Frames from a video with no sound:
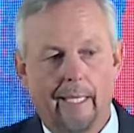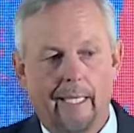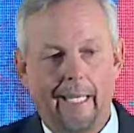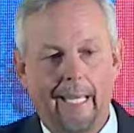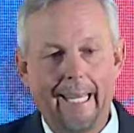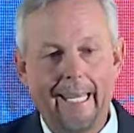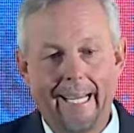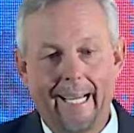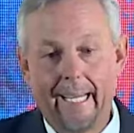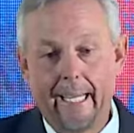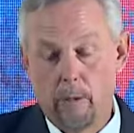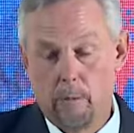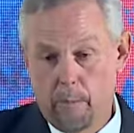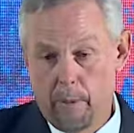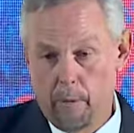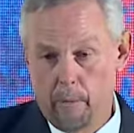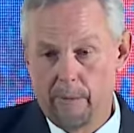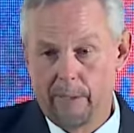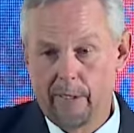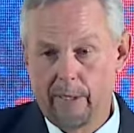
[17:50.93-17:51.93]
AI
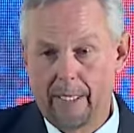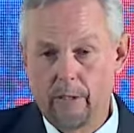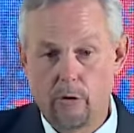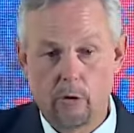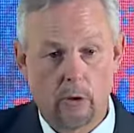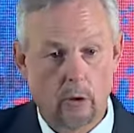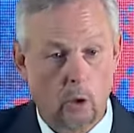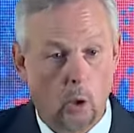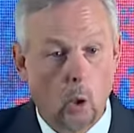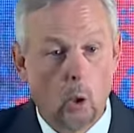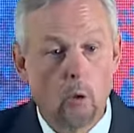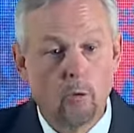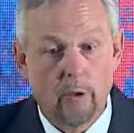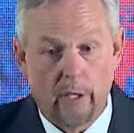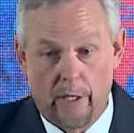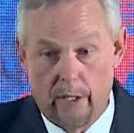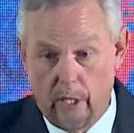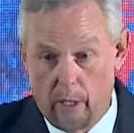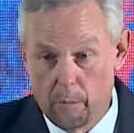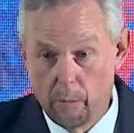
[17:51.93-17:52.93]
implementation over a
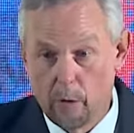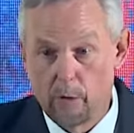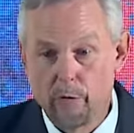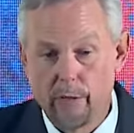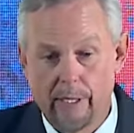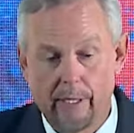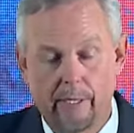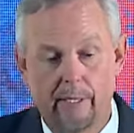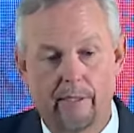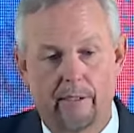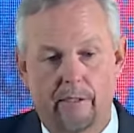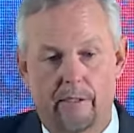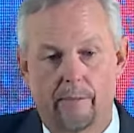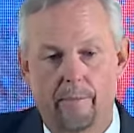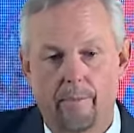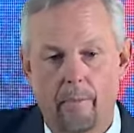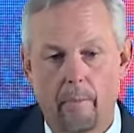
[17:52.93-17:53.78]
number of years.